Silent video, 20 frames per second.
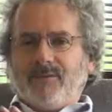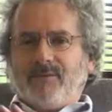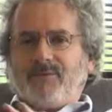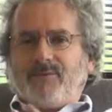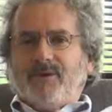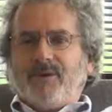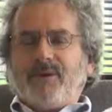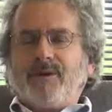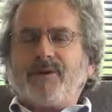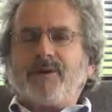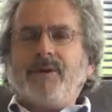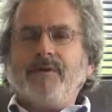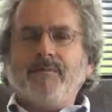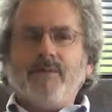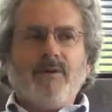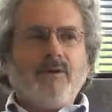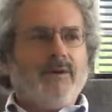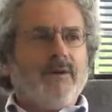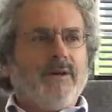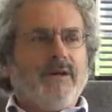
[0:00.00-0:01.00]
for your
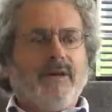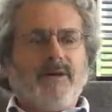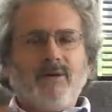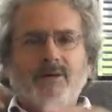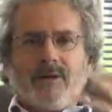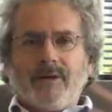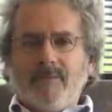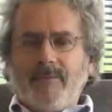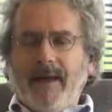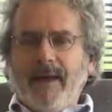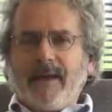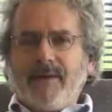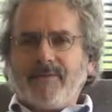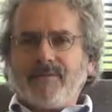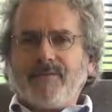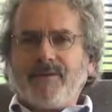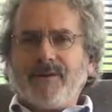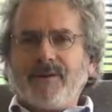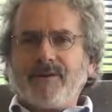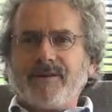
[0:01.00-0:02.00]
community, you could make it
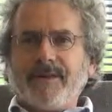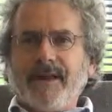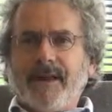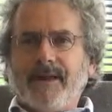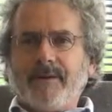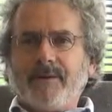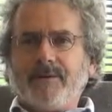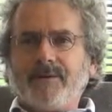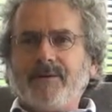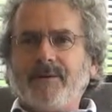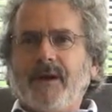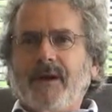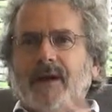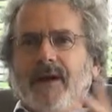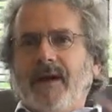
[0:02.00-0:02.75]
for your town.